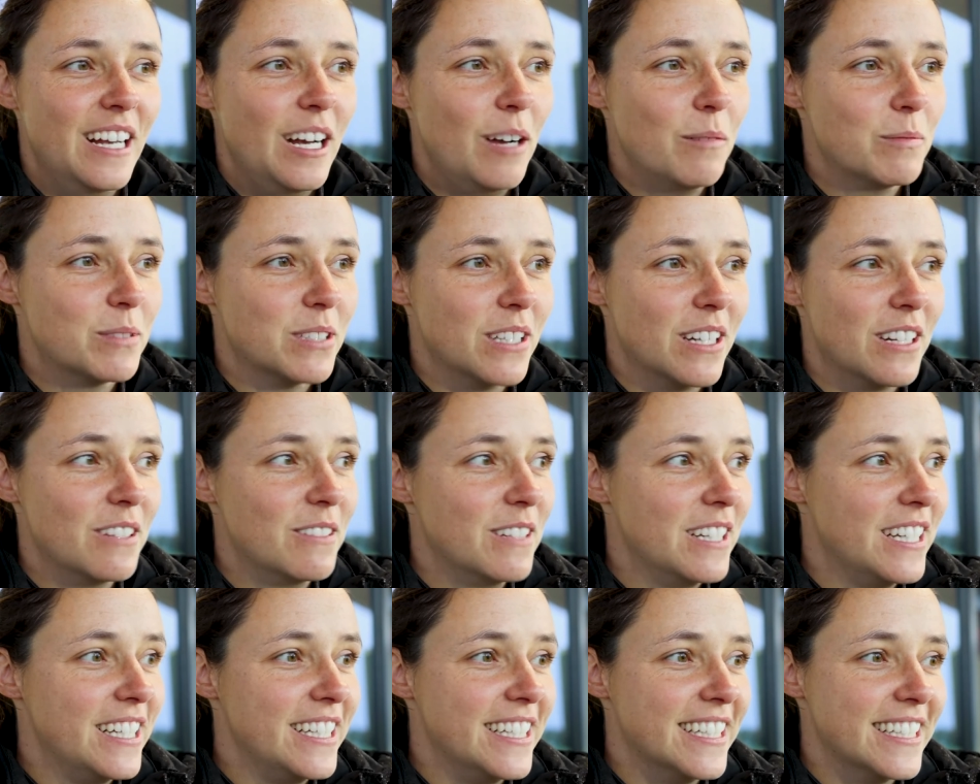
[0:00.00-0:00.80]

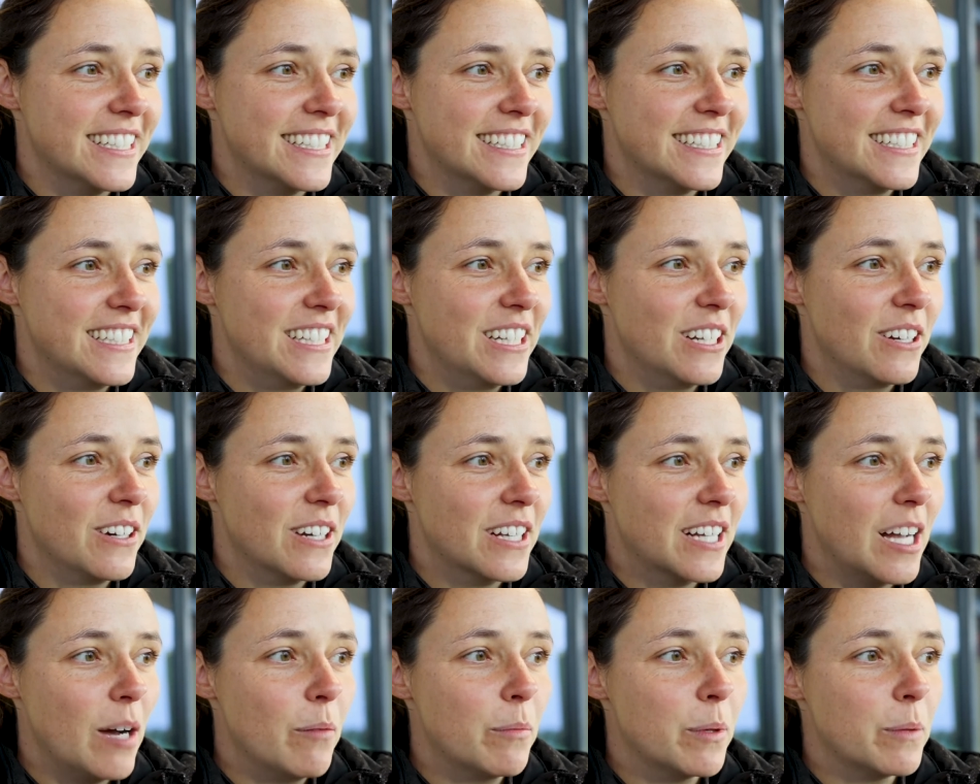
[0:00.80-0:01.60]
Absolutely, and you know,
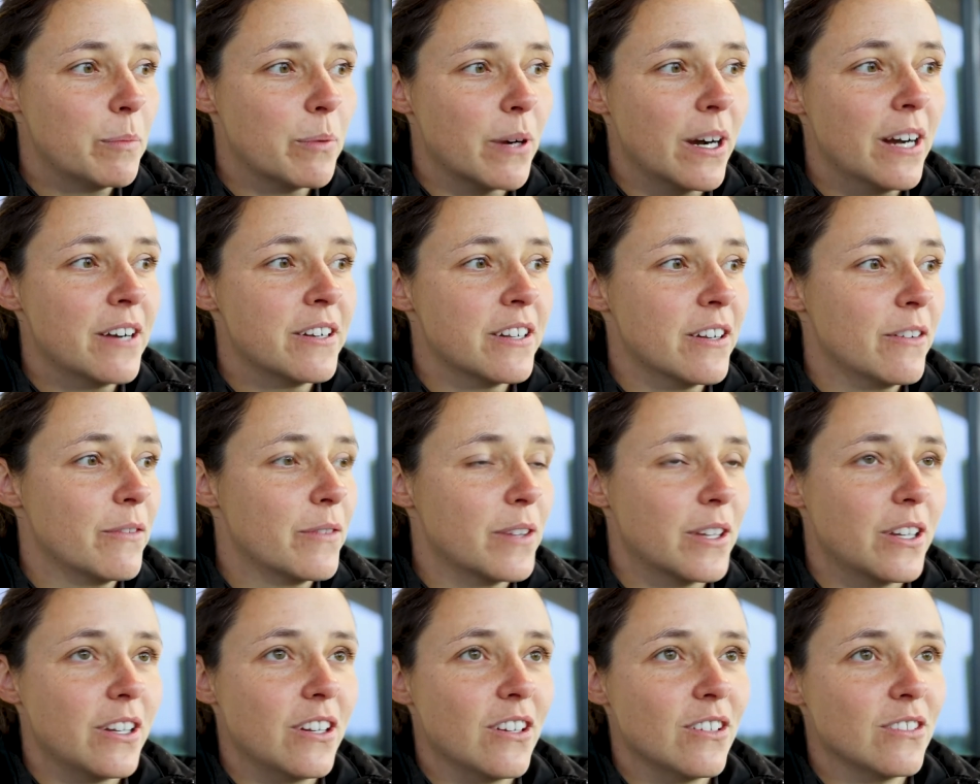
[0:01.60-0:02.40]
I can't be prouder of
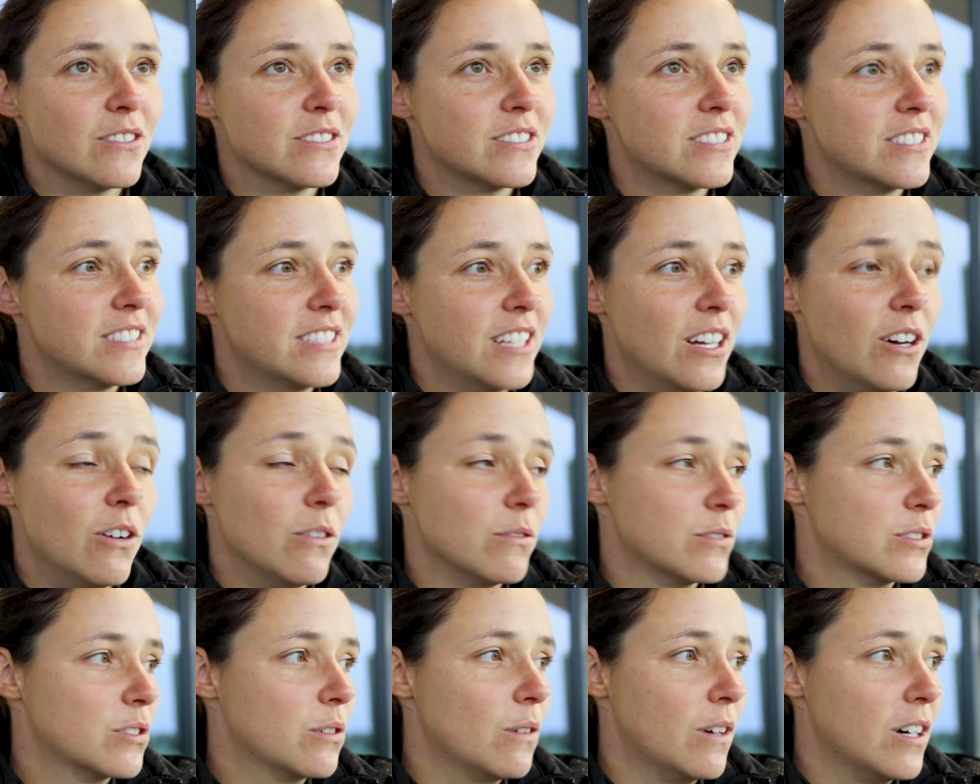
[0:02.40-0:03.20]
the girls, the
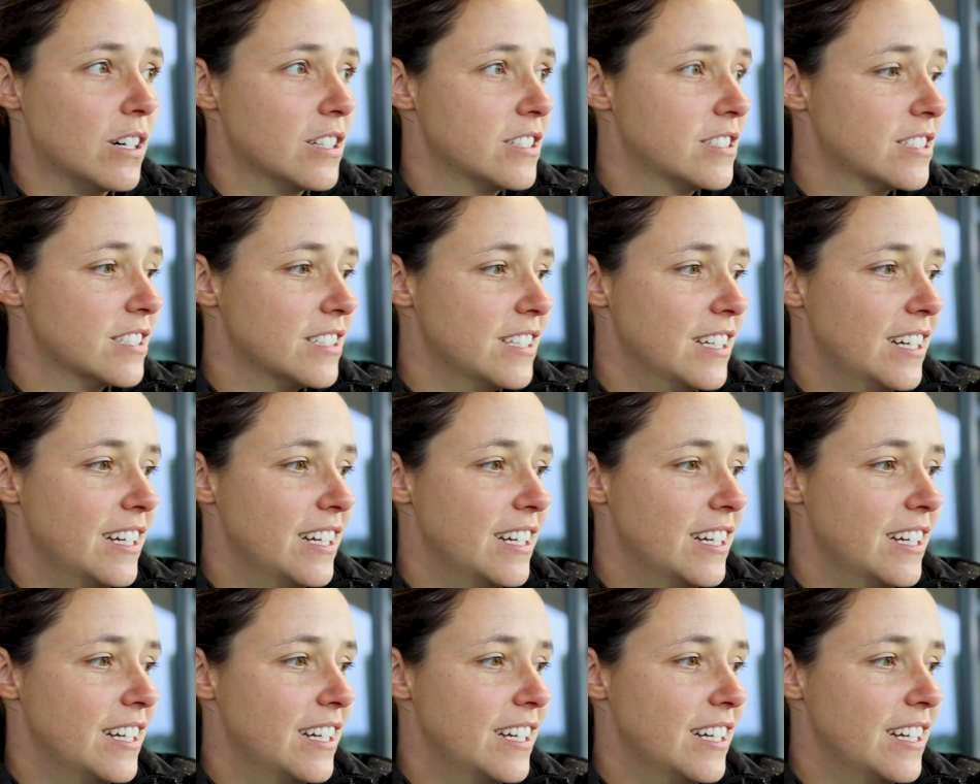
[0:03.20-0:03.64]
whole squad.